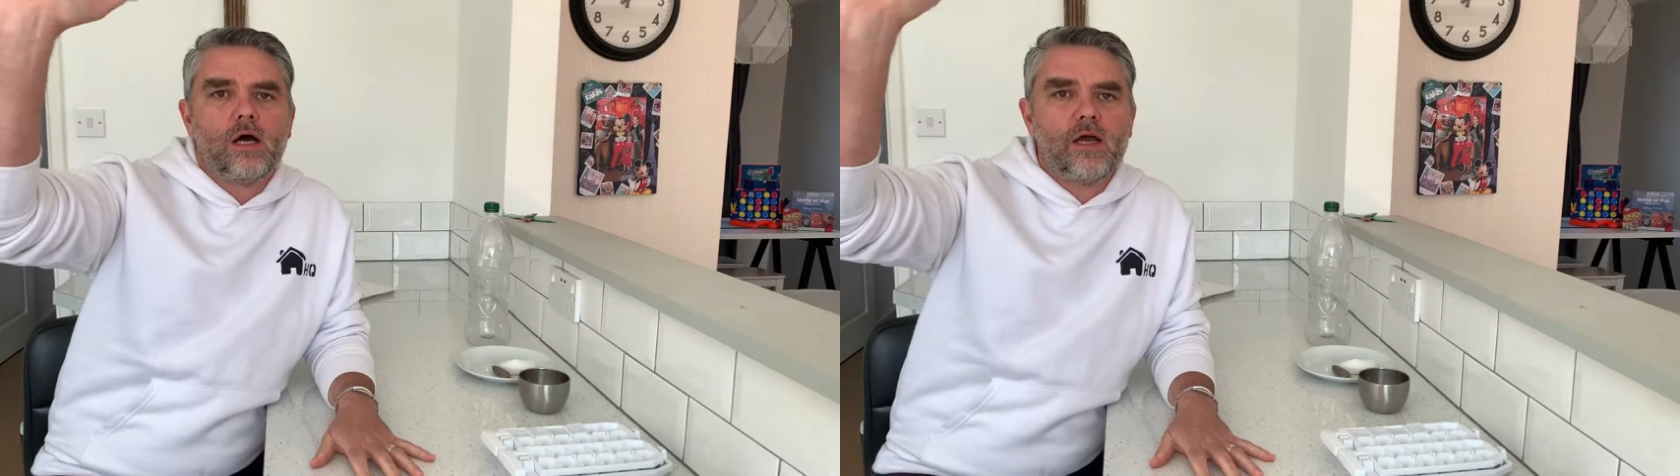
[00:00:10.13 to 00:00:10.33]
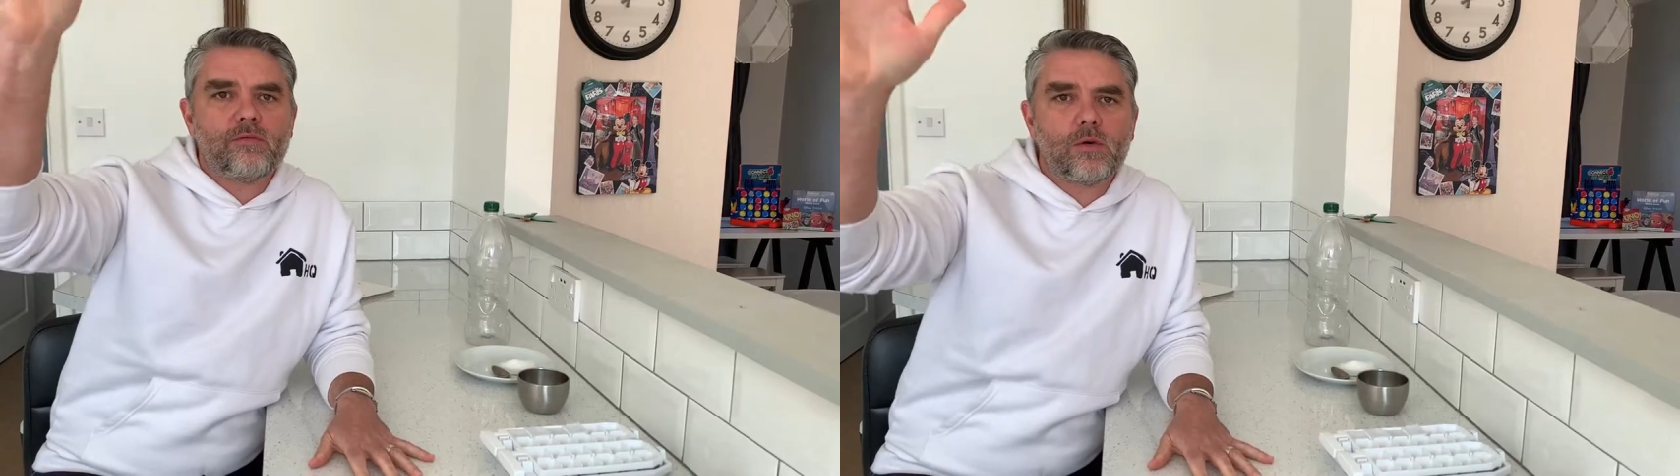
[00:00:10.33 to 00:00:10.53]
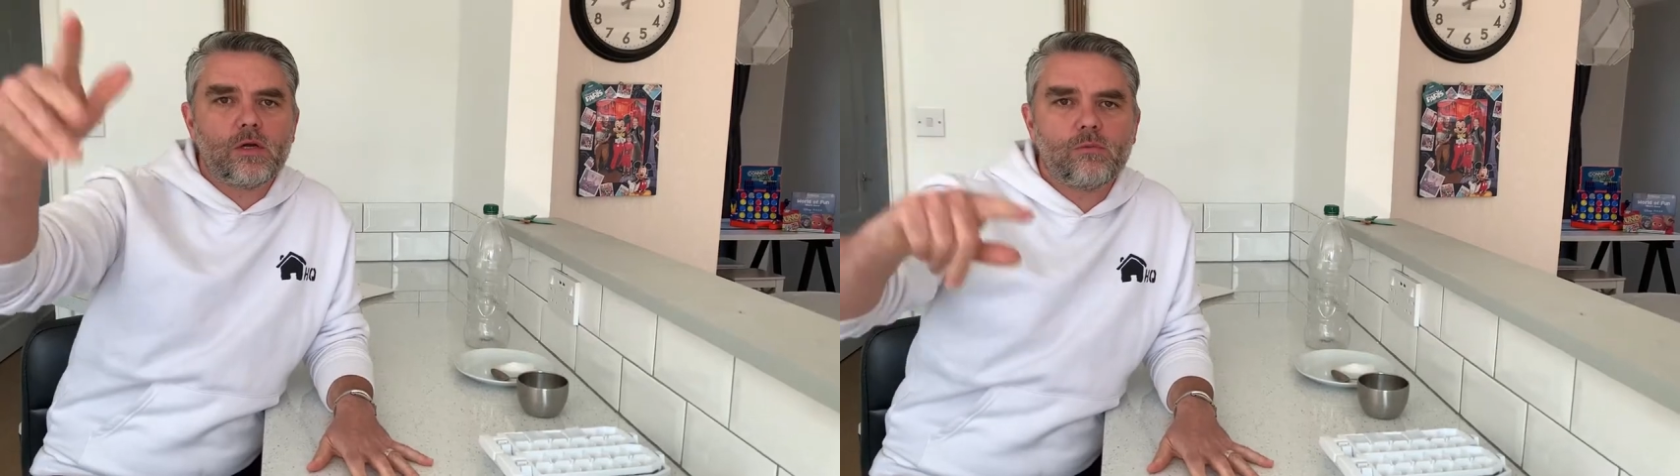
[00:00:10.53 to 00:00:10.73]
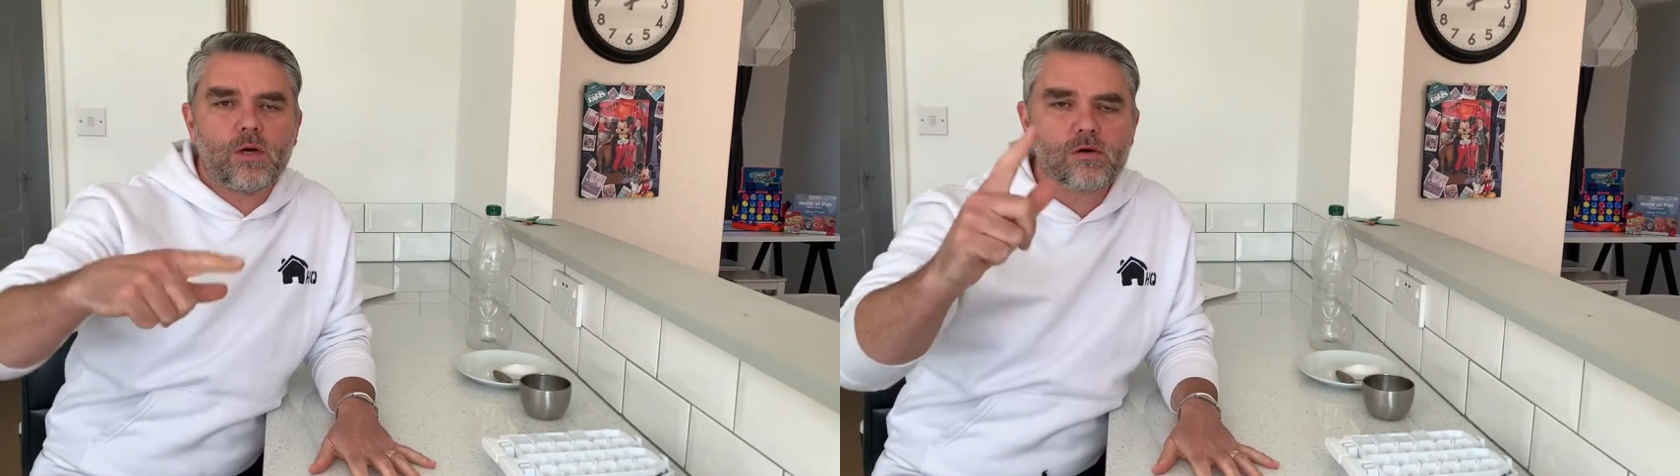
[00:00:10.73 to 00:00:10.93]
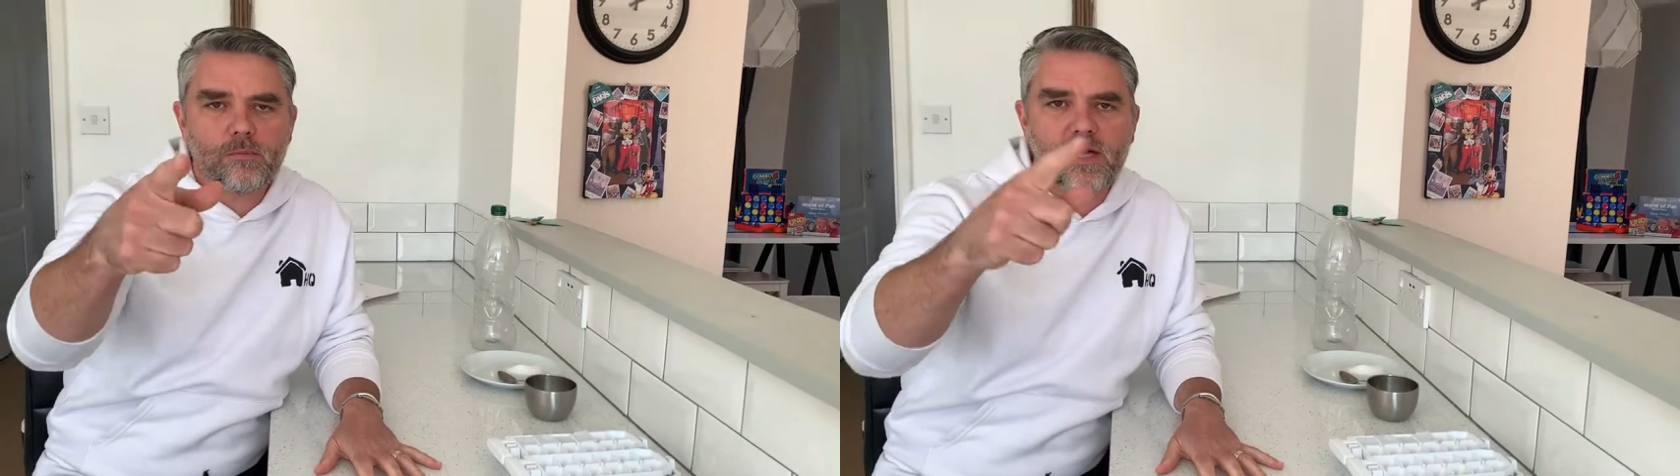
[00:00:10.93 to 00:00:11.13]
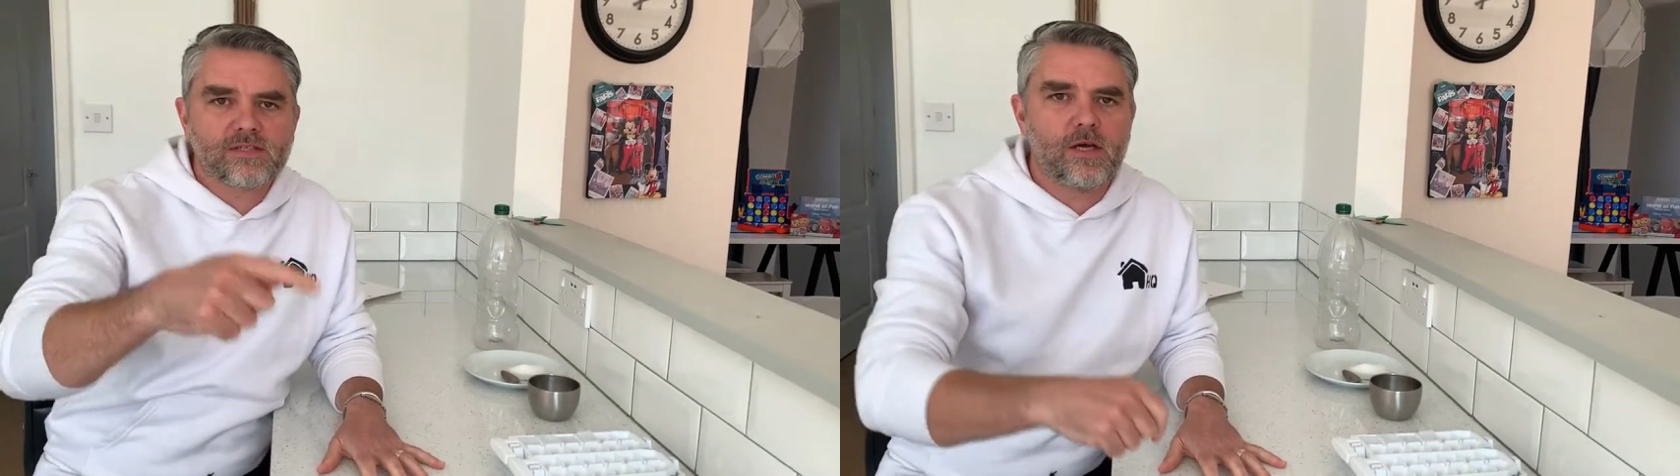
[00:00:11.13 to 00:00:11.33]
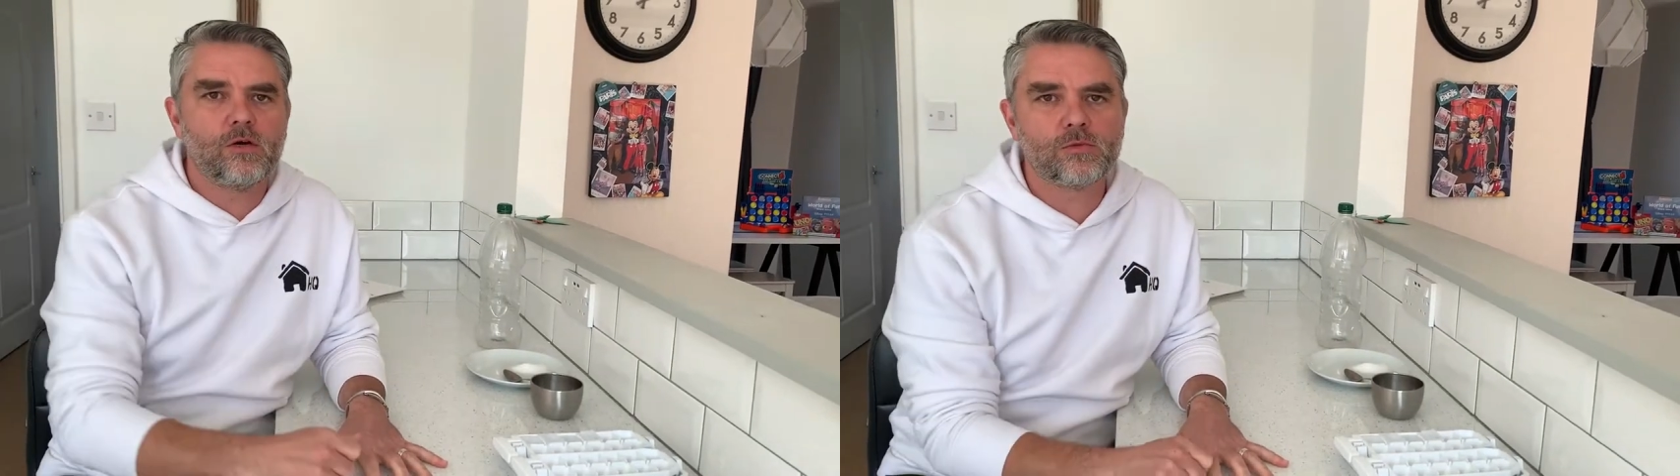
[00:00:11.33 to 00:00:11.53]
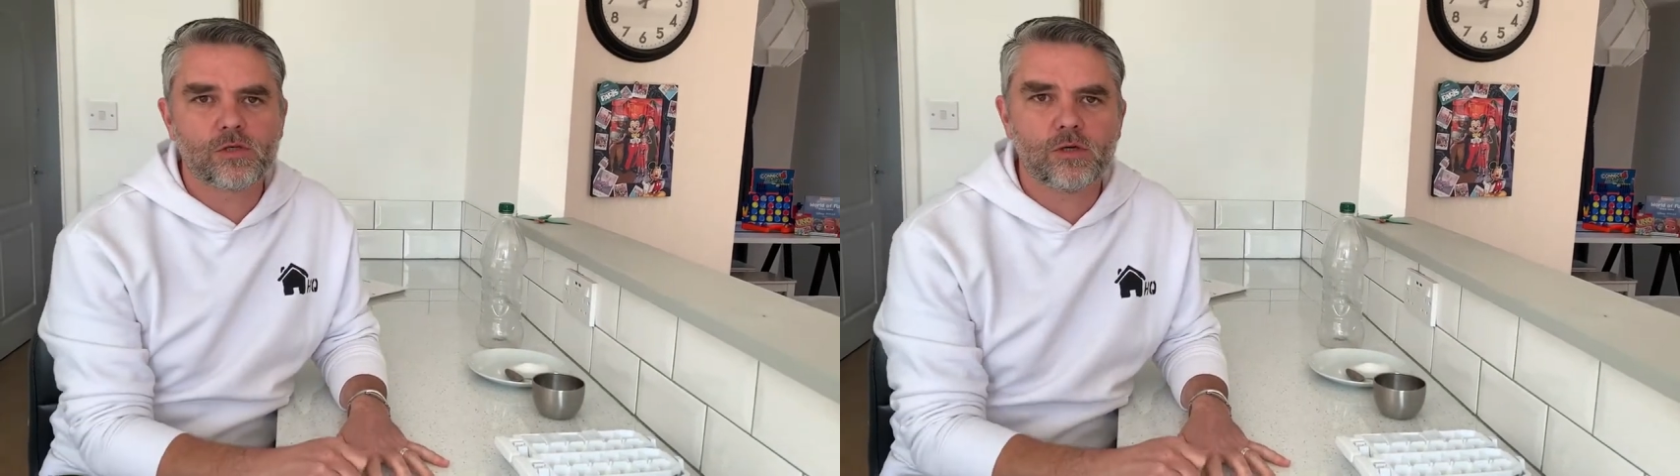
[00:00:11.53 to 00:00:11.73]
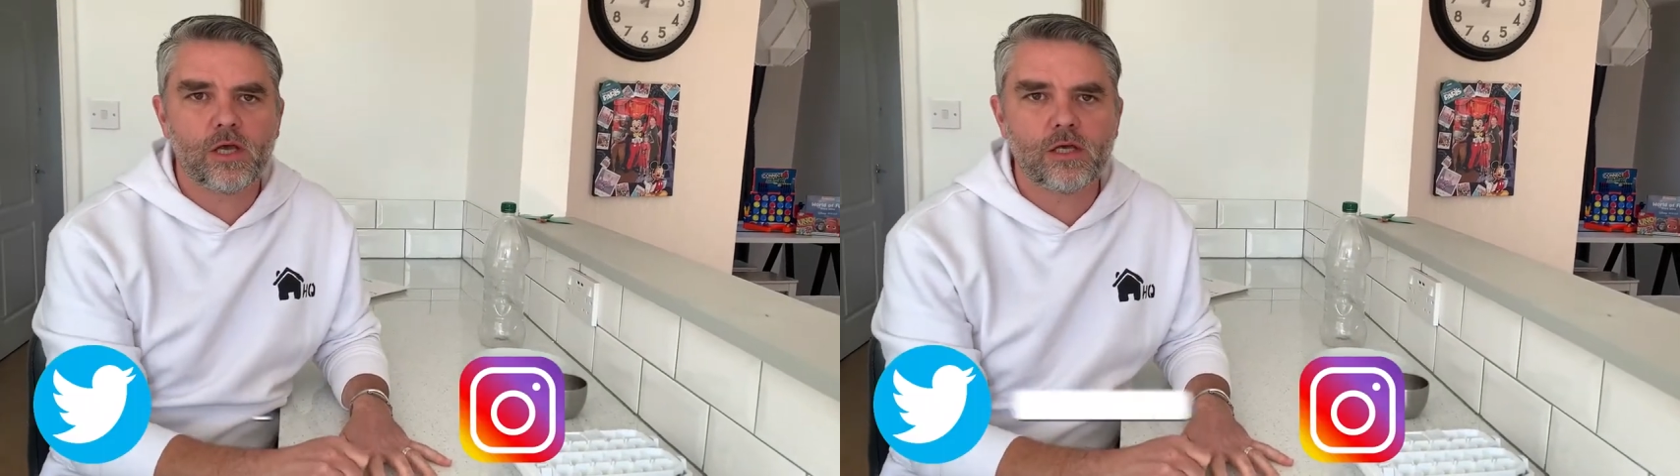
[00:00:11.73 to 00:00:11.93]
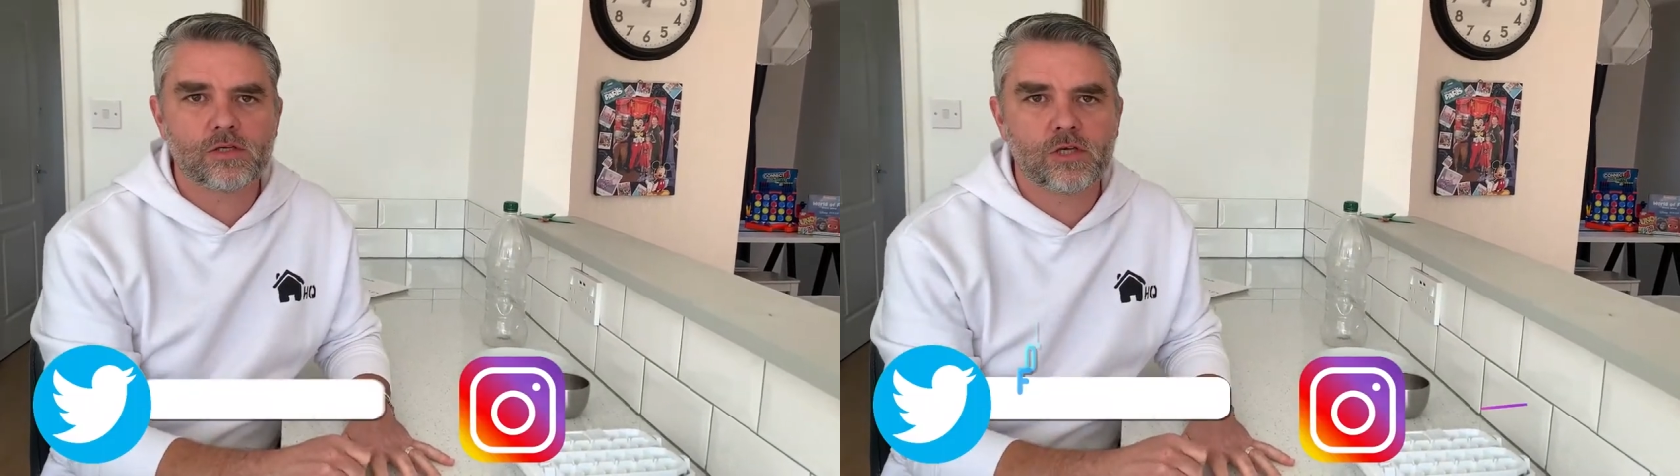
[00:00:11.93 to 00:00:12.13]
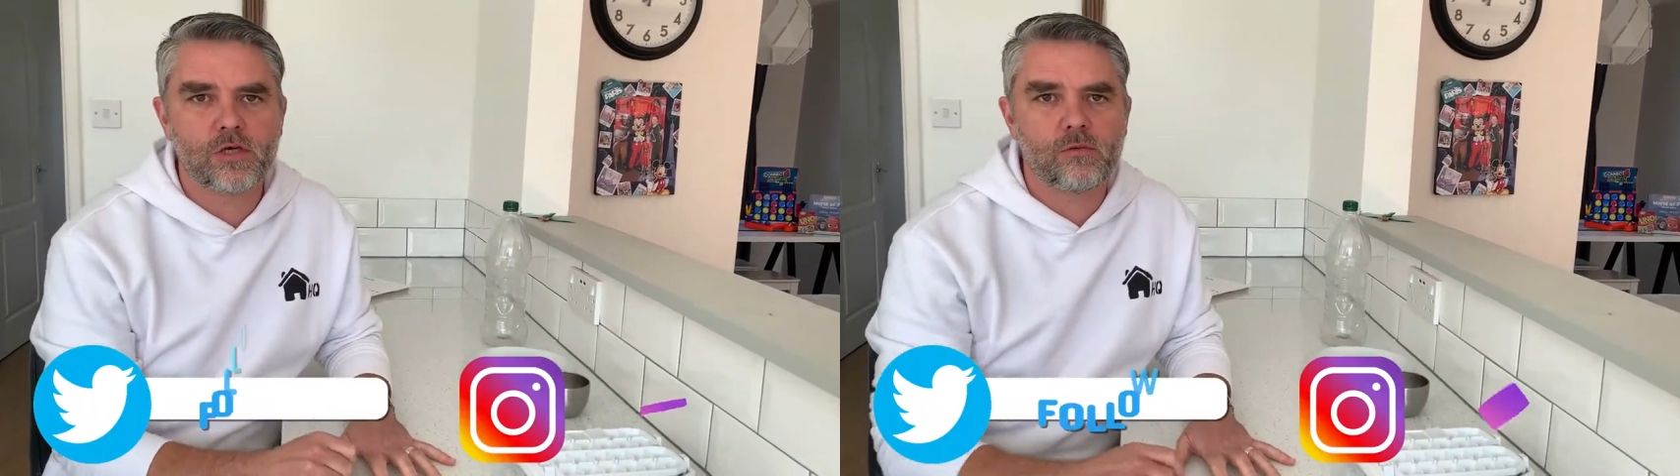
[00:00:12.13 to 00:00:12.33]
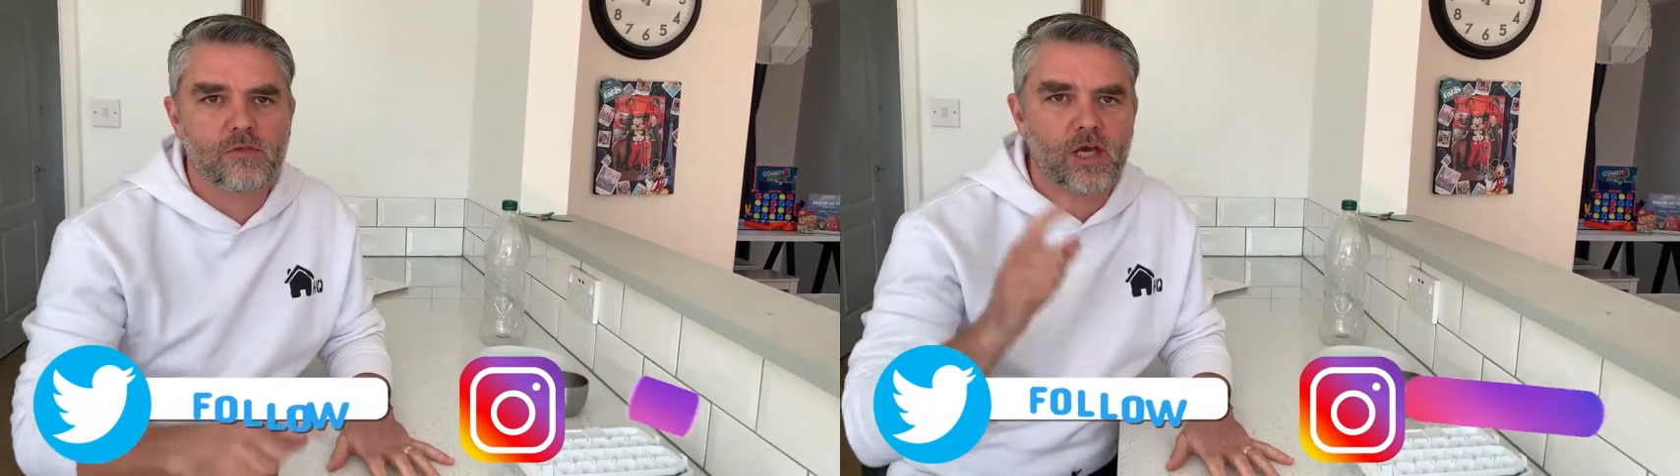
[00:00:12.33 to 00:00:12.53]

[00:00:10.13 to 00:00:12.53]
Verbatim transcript: Hi everyone, welcome back to HomeSchoolie HQ.